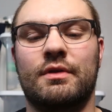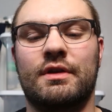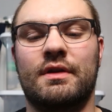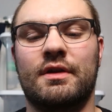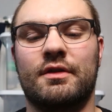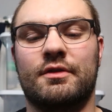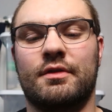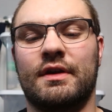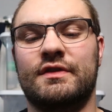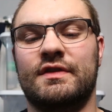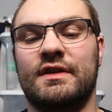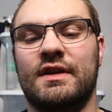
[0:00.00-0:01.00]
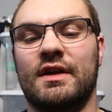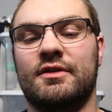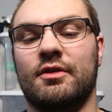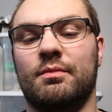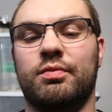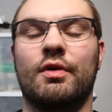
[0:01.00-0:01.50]
When you hear crested
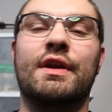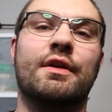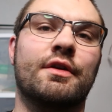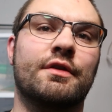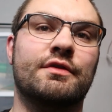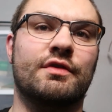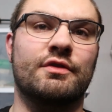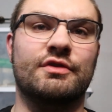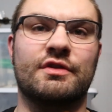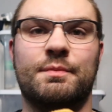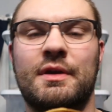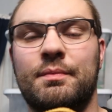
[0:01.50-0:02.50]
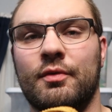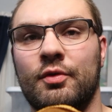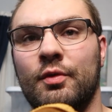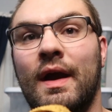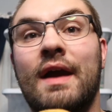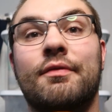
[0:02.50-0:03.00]
gecko breeders or just people
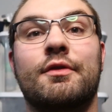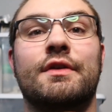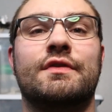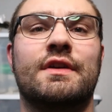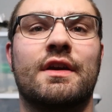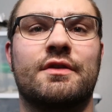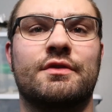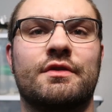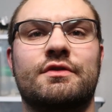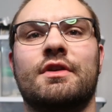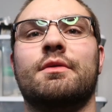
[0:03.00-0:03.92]
who have crested geckos in